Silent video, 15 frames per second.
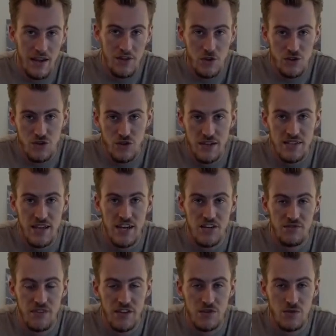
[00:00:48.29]
And those
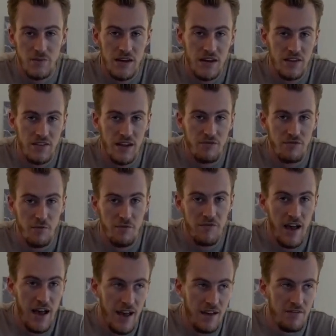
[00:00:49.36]
transaction fees would be anything from
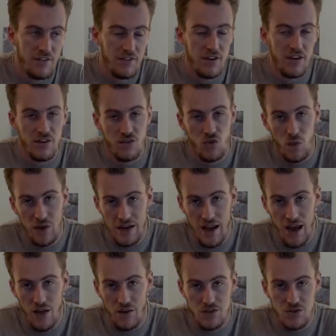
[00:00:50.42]
$5 to
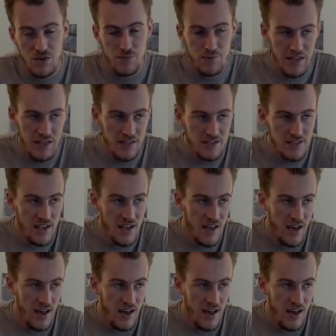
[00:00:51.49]
$20, which means